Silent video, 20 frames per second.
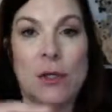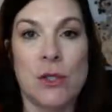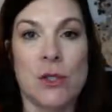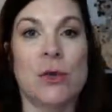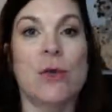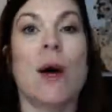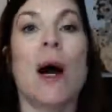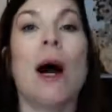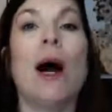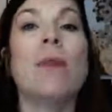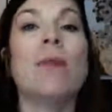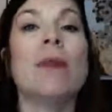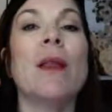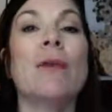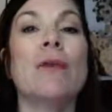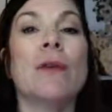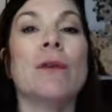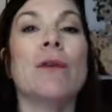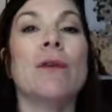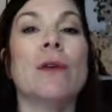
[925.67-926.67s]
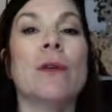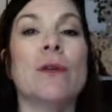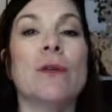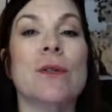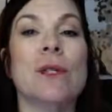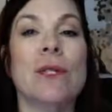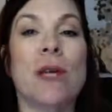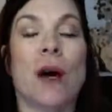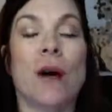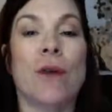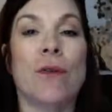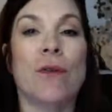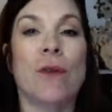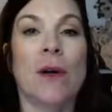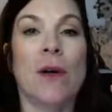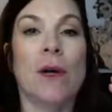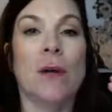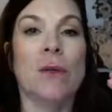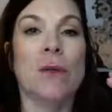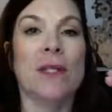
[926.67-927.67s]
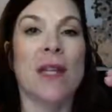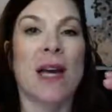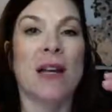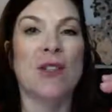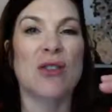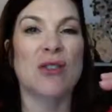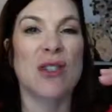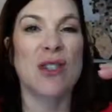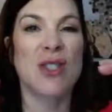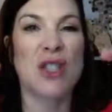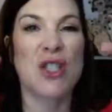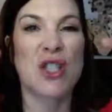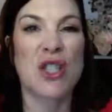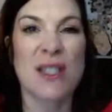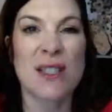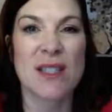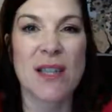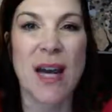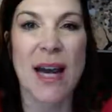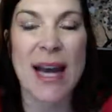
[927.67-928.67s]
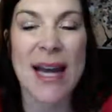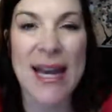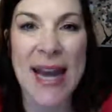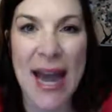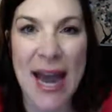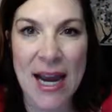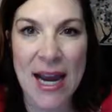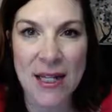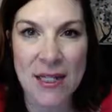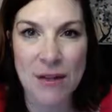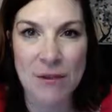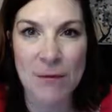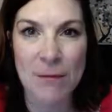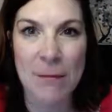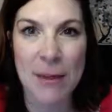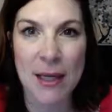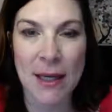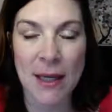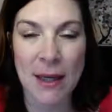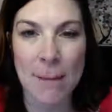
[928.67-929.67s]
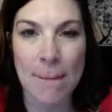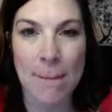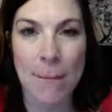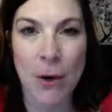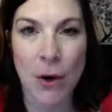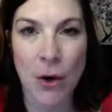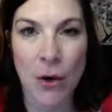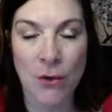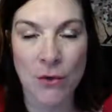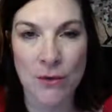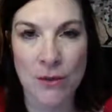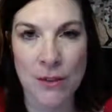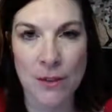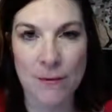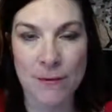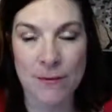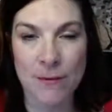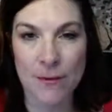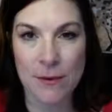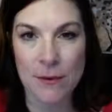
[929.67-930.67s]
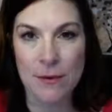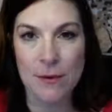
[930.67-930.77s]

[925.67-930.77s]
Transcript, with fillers: to uplevel for herself was actually just an act of being impulsive.